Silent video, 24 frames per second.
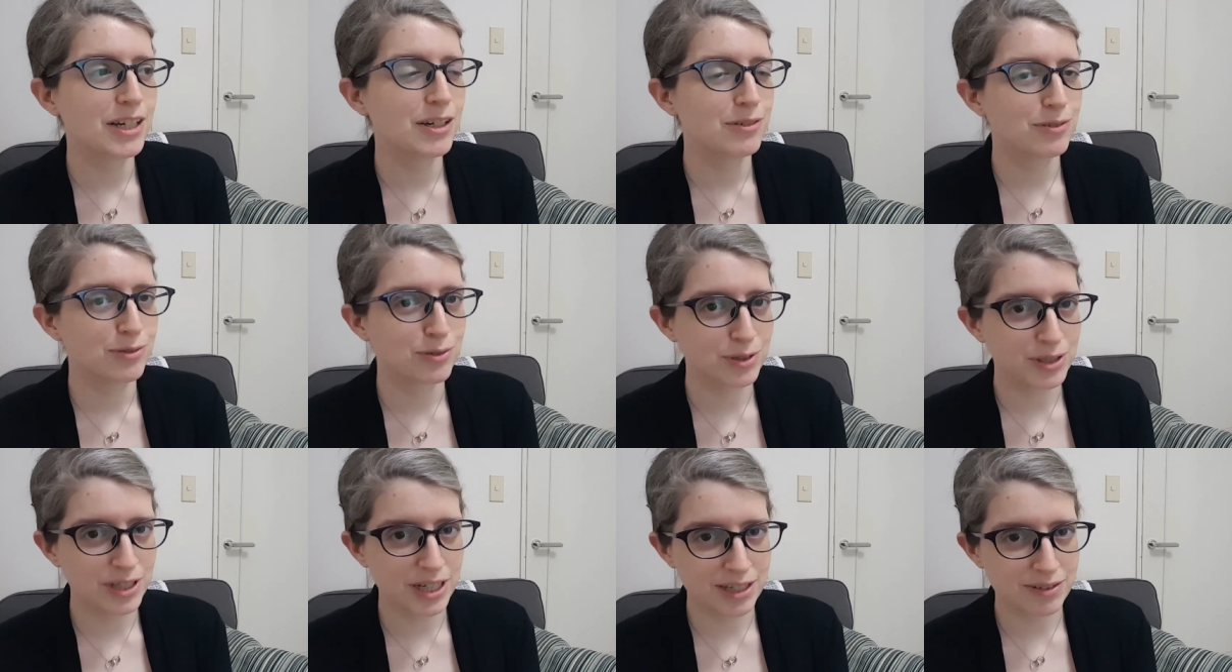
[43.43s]

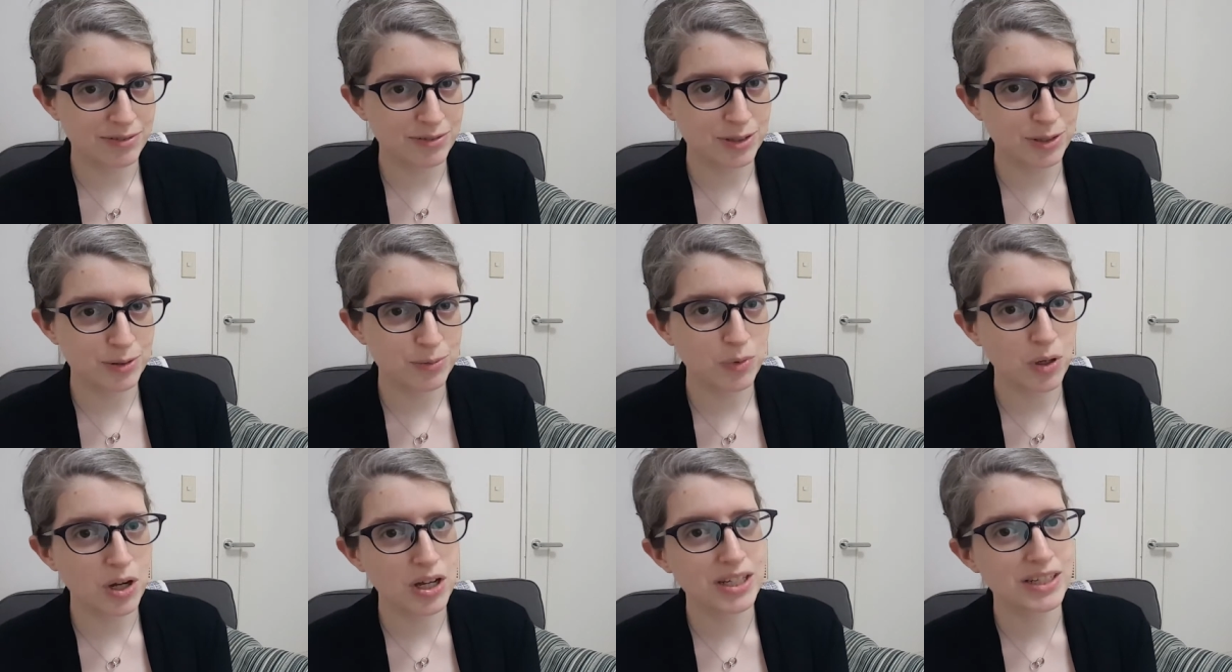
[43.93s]
for
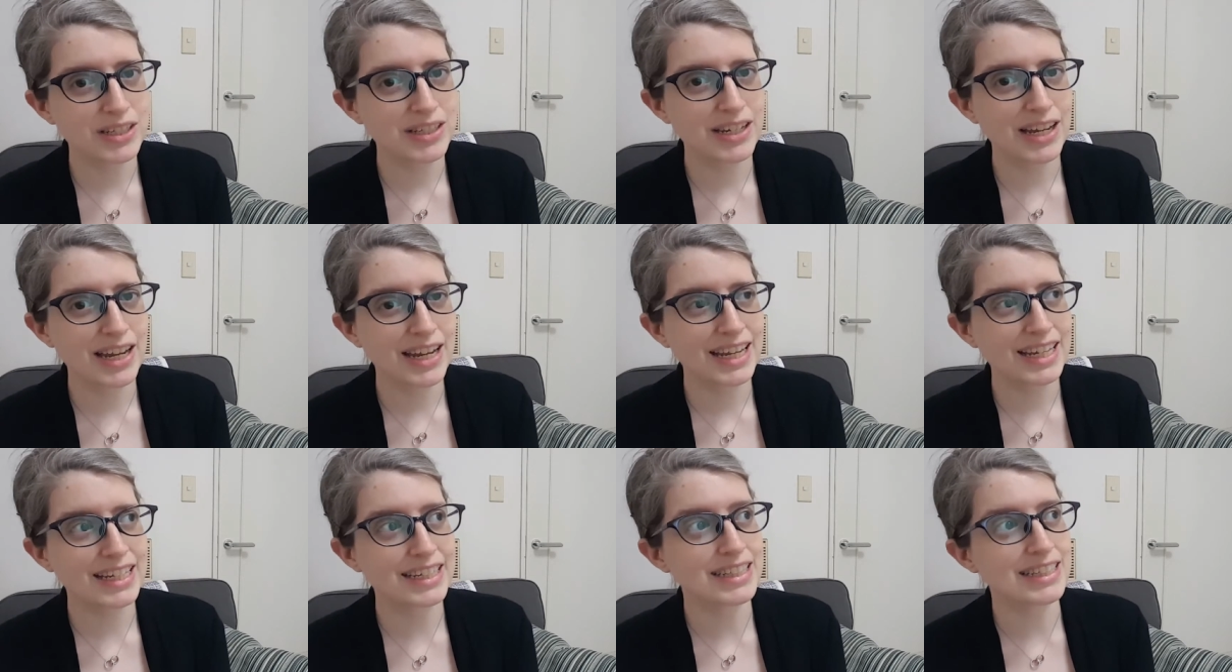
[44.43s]
everyone,
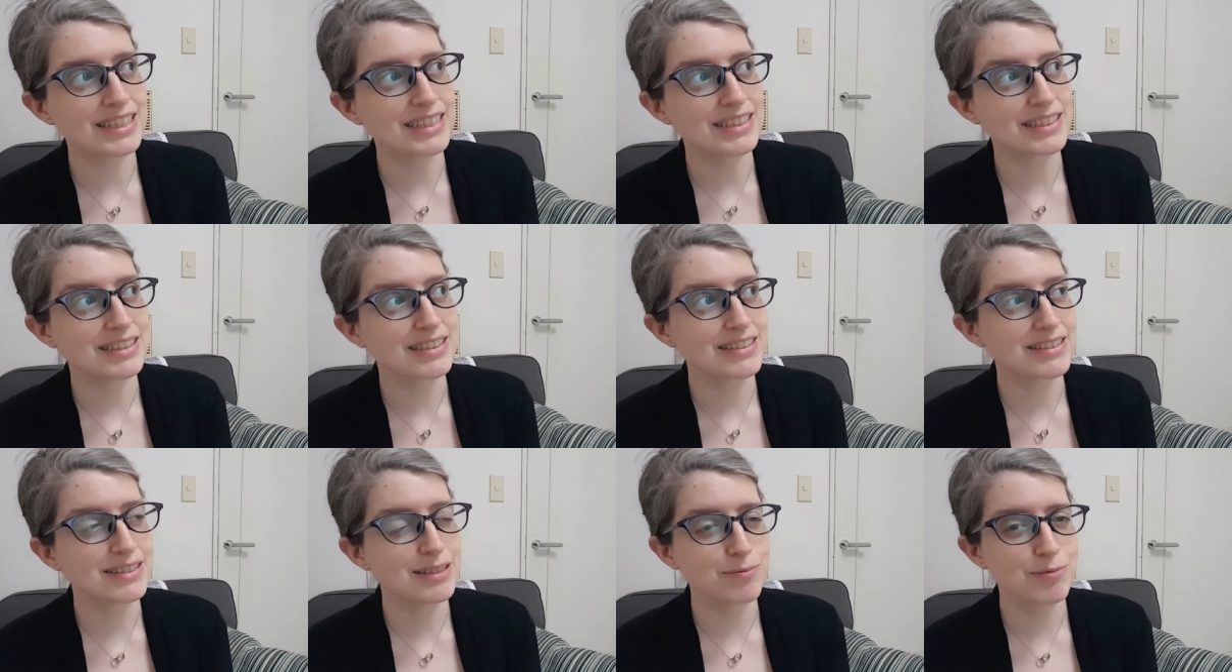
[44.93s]

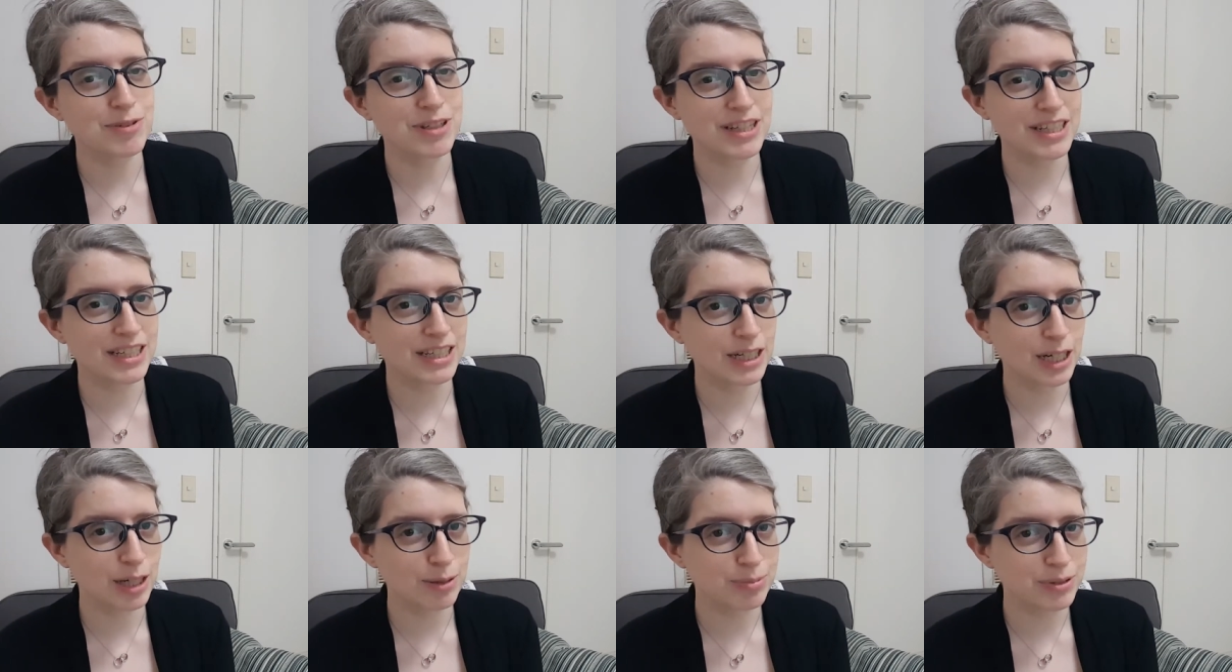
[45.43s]
and something
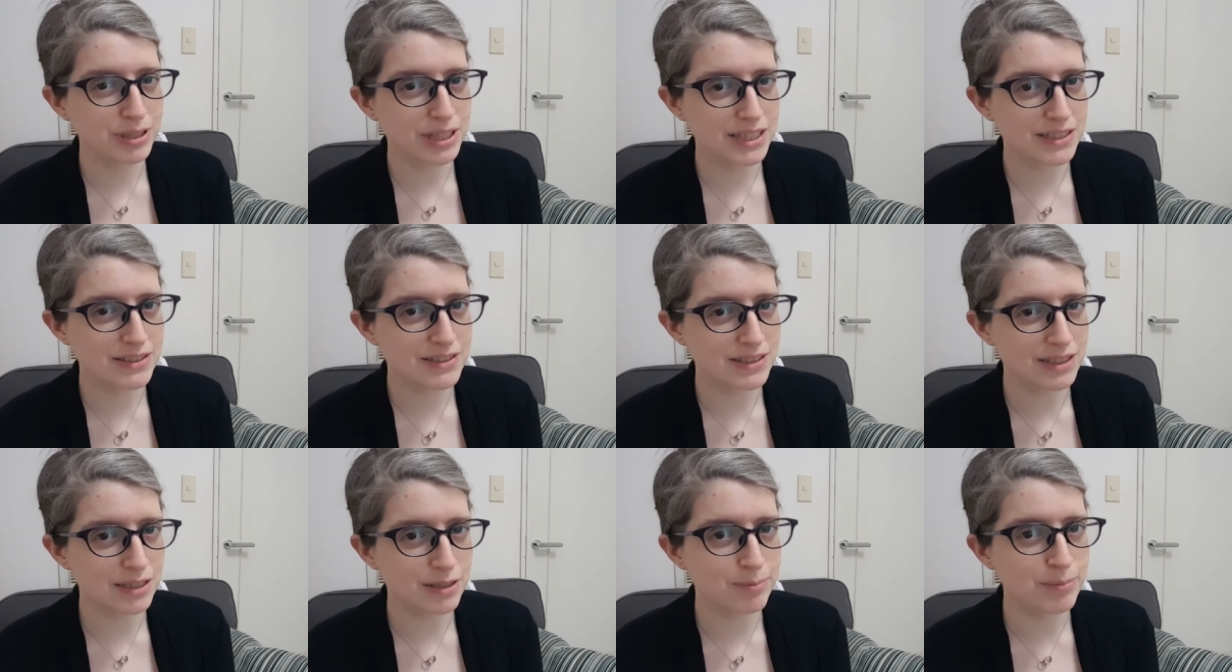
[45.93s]
that
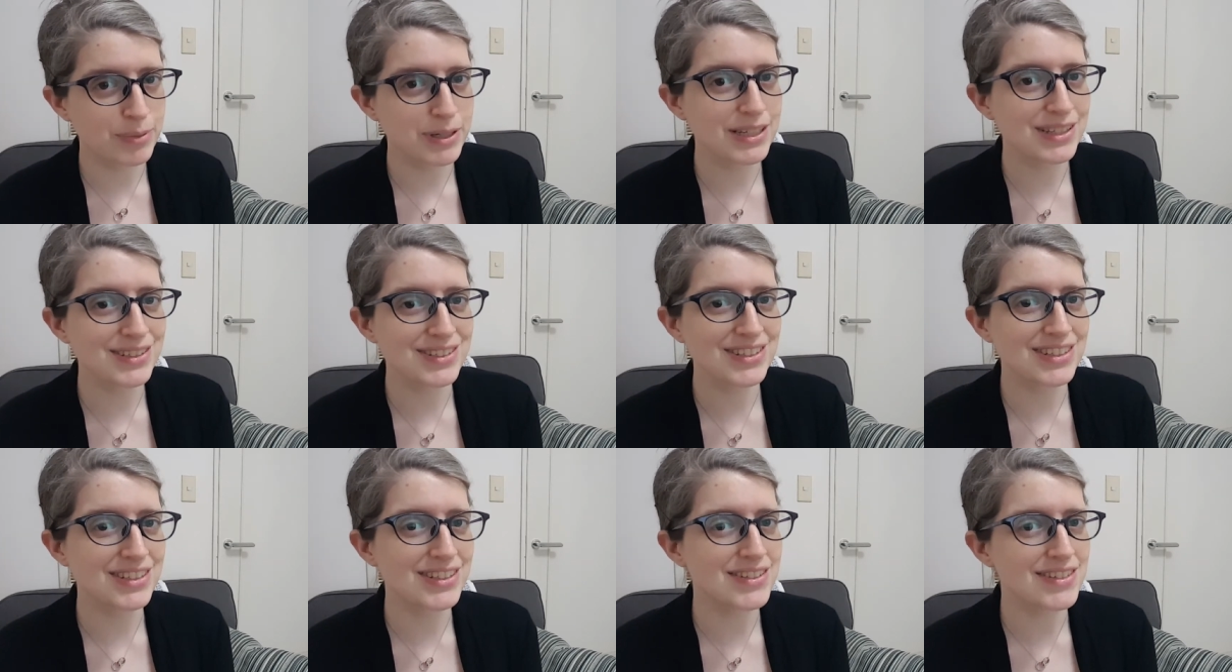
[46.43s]
complicates it a
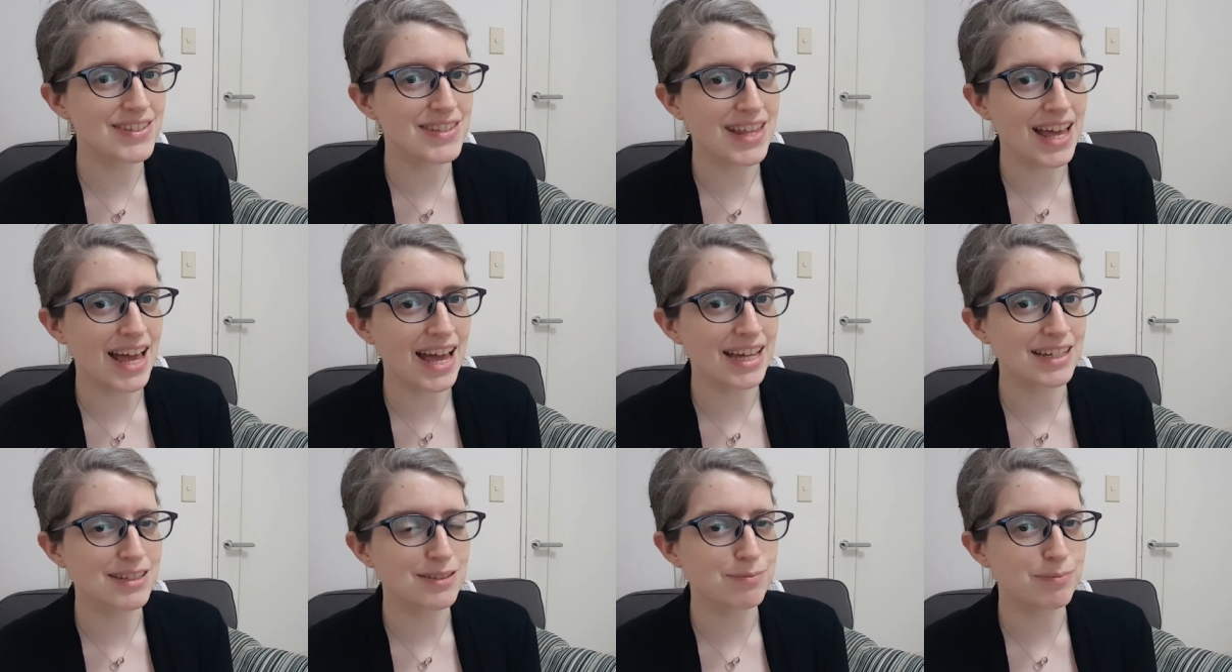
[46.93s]
bit is
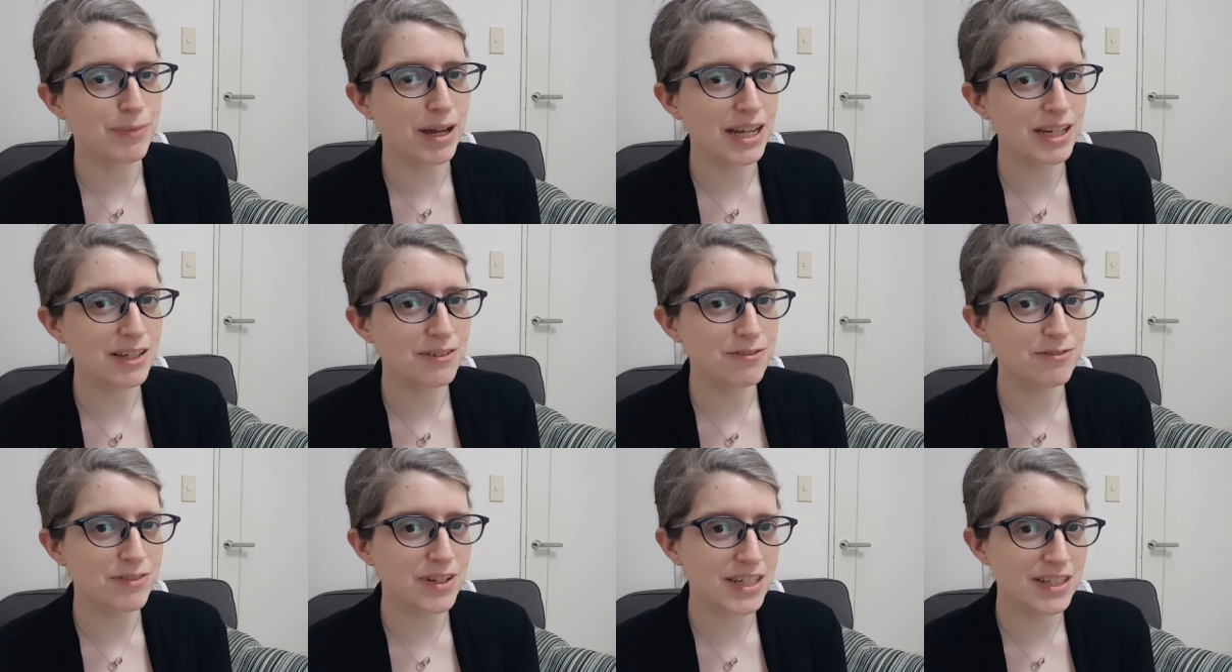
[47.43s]
that
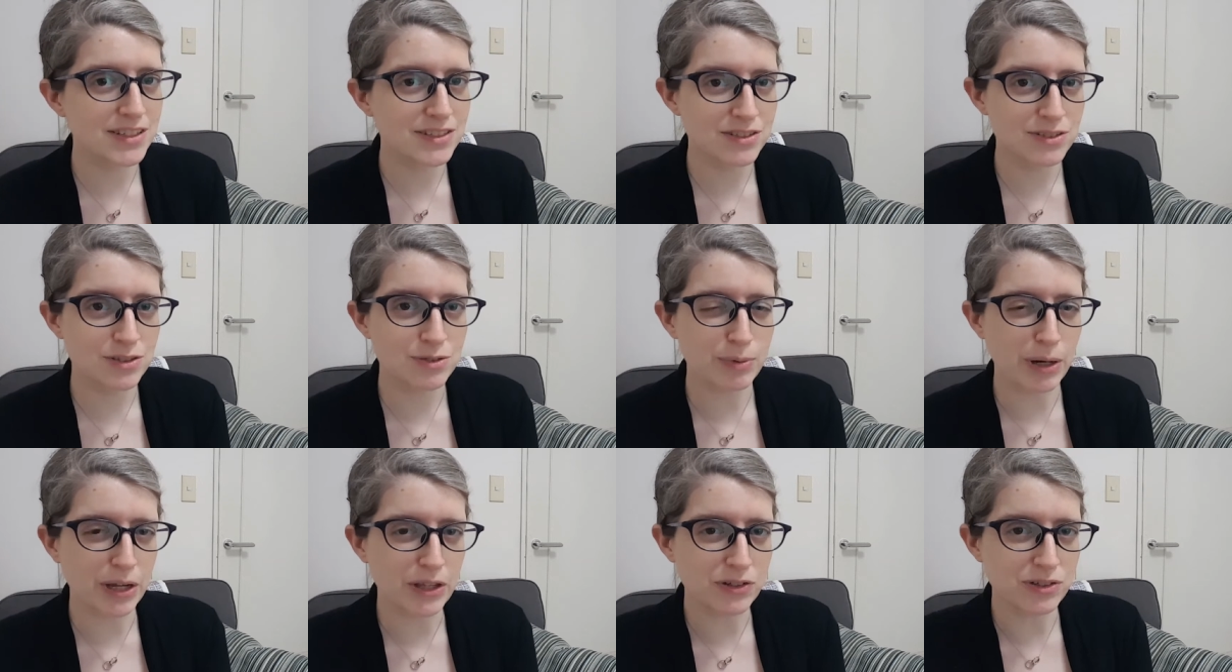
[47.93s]
my face
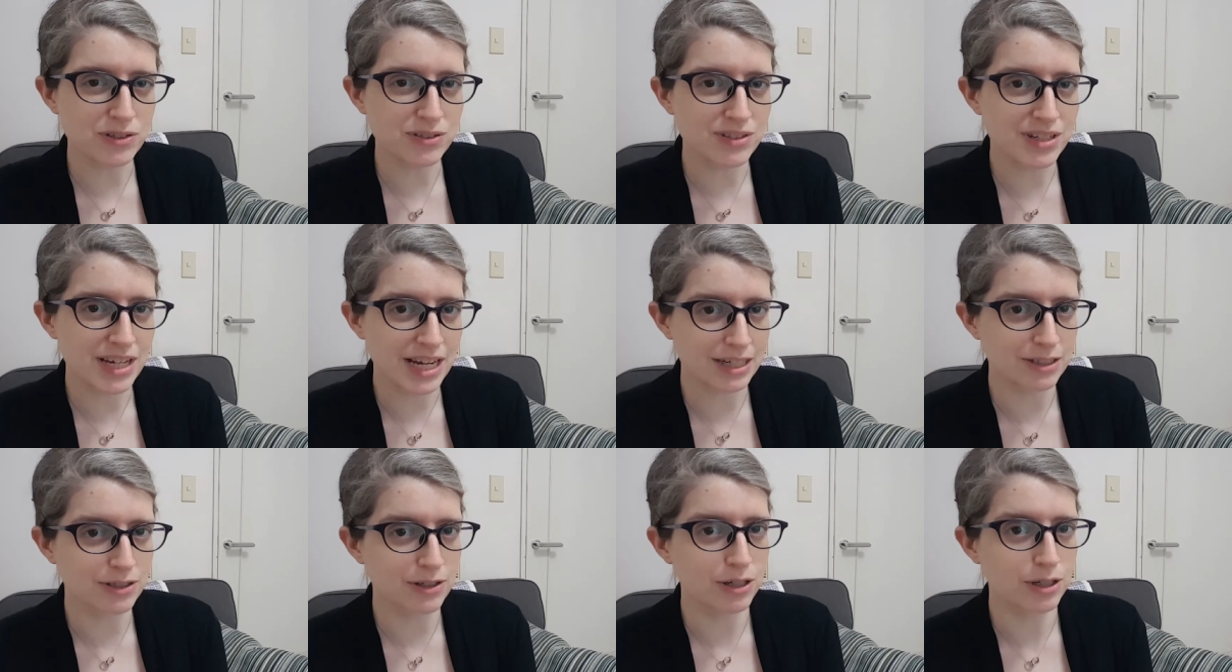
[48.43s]
is rather
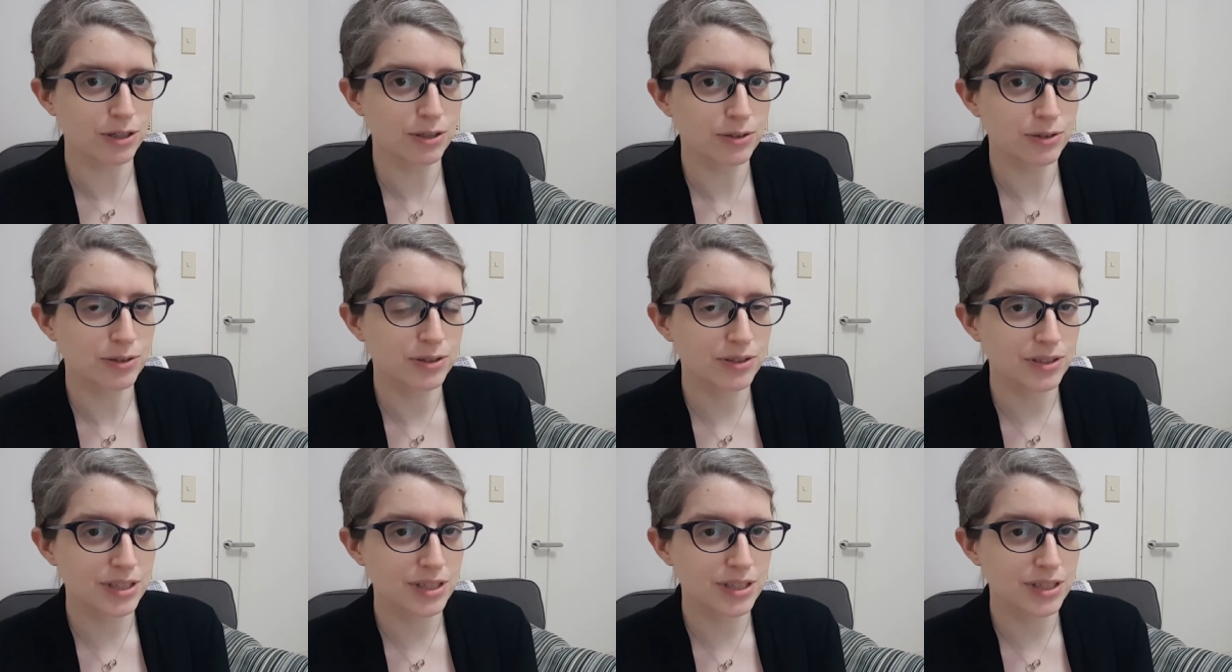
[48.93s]
narrow,